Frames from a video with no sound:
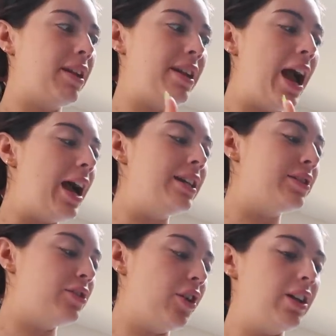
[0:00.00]
Yeah,
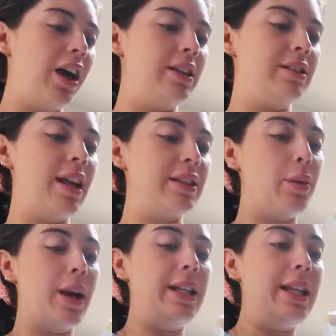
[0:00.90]
it's not nice. That's
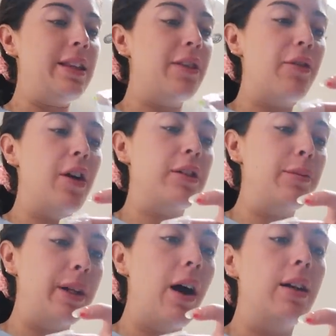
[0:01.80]
why you need the
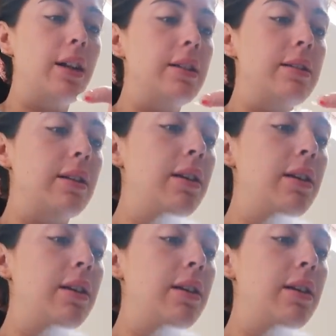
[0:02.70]
frozen bananas.